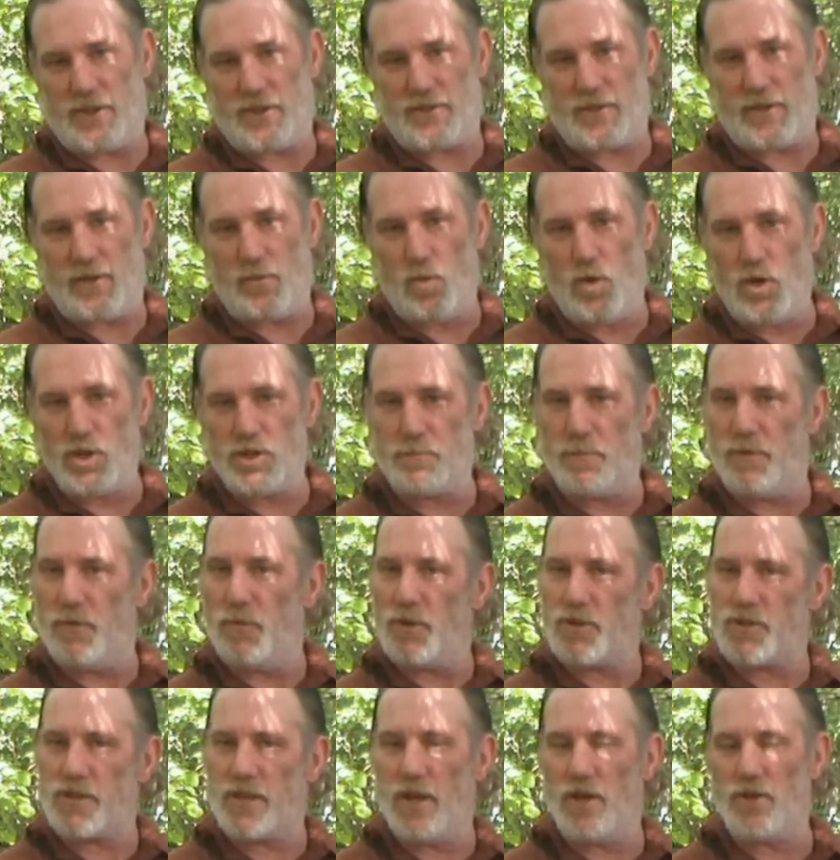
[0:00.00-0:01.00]
century woodsman,
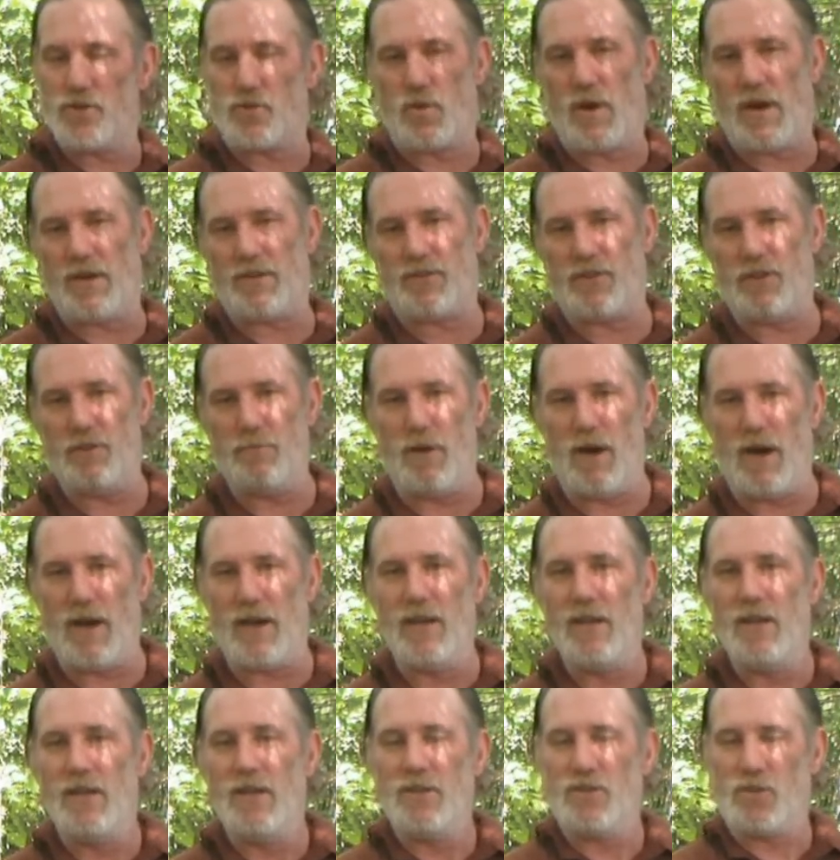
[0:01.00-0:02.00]
which goes right to my
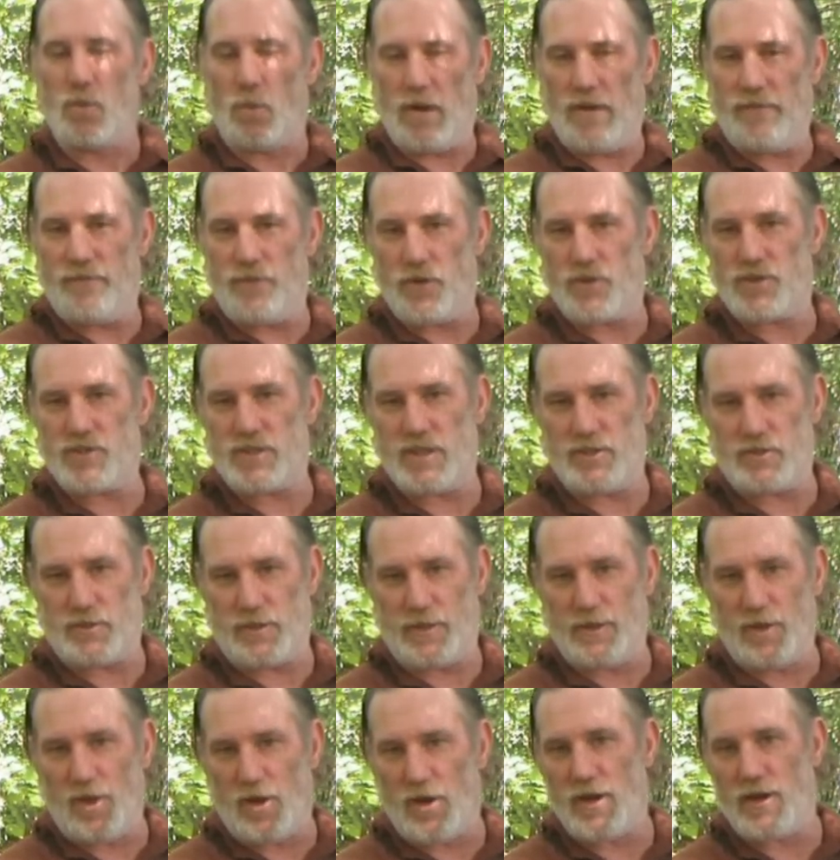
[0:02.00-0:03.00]
21st
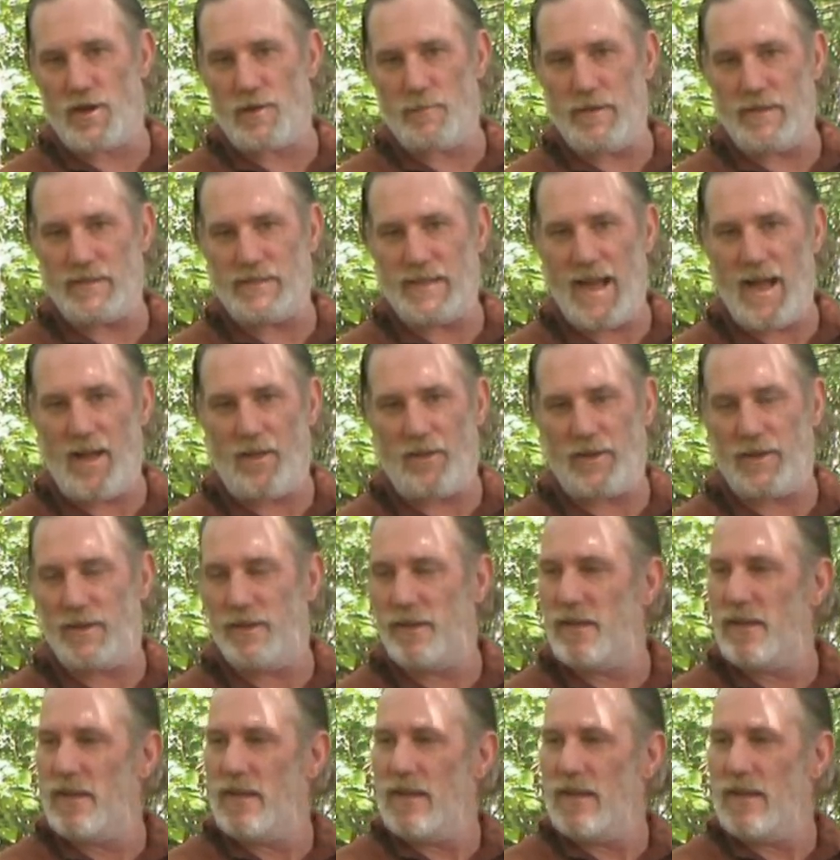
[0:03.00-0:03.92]
century long hunter mentality.